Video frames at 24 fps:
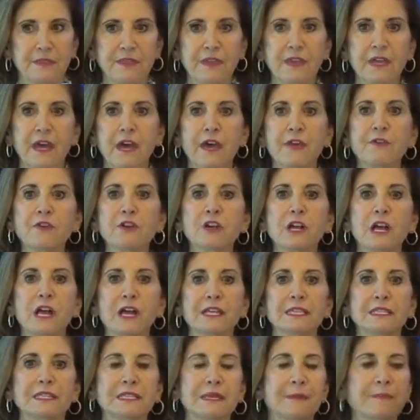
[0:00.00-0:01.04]
The other
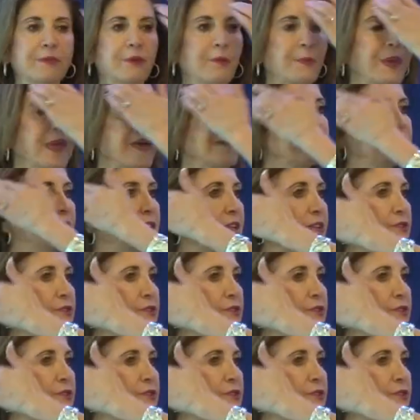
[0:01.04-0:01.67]
concept that we have to